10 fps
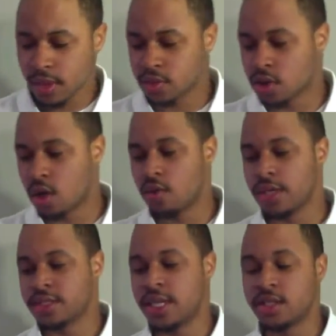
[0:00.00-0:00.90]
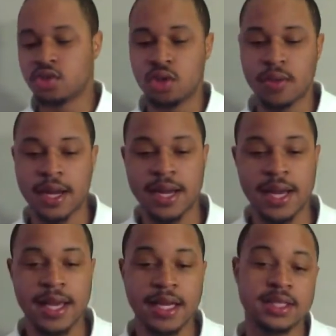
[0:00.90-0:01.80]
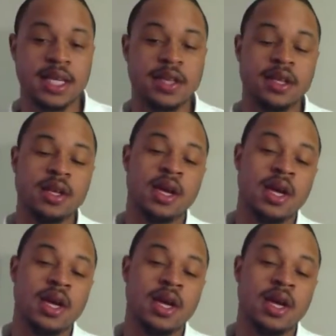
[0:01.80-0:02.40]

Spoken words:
So let's get into it right now. It is another